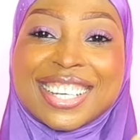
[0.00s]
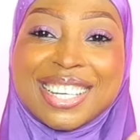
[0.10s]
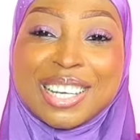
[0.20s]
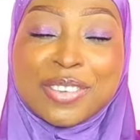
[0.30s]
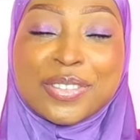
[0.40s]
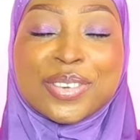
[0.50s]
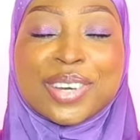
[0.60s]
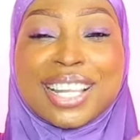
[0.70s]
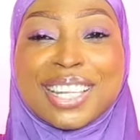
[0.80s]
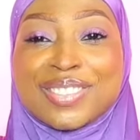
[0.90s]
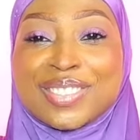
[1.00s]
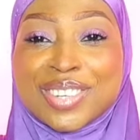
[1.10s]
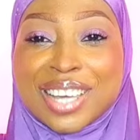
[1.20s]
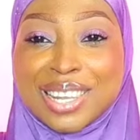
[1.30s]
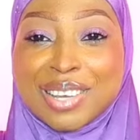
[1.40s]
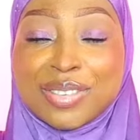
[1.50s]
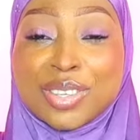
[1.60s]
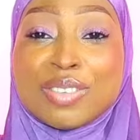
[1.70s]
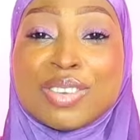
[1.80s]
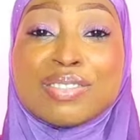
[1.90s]
I love you.
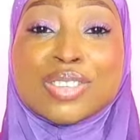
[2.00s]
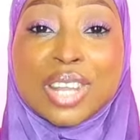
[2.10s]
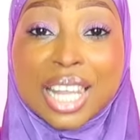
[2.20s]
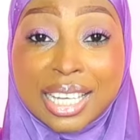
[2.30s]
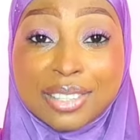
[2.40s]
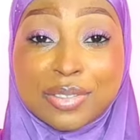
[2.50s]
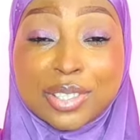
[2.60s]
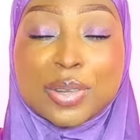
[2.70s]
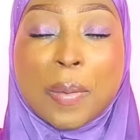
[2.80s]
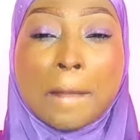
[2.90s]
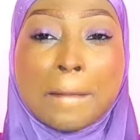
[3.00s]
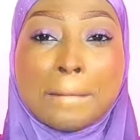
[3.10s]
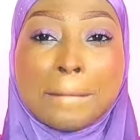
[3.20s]
If you have not liked the video,